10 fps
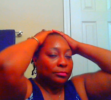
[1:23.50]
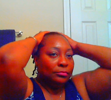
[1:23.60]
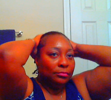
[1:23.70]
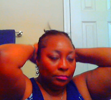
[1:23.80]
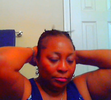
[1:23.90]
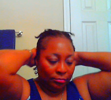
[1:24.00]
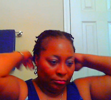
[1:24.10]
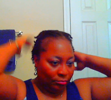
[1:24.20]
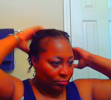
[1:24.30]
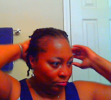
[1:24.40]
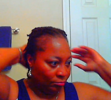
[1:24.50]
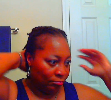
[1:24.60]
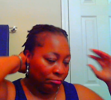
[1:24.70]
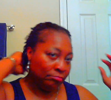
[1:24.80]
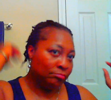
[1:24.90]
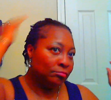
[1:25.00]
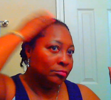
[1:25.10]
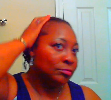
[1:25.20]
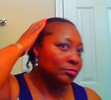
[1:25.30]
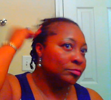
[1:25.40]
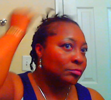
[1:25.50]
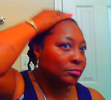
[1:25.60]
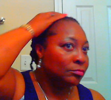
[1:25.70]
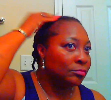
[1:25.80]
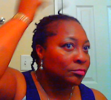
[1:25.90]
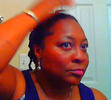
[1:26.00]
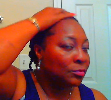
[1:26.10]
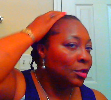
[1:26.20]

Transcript: No one is speaking in this clip.